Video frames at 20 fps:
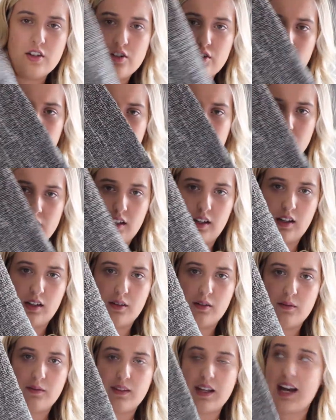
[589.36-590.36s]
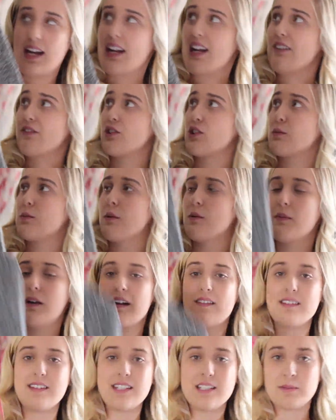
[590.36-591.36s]
duster coat, and I've just been
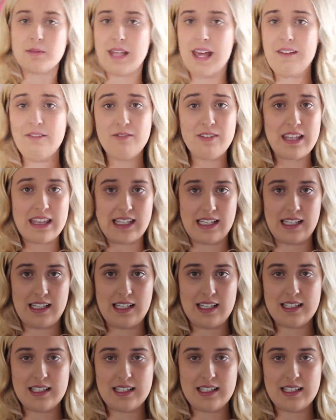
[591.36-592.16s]
wearing this with everything.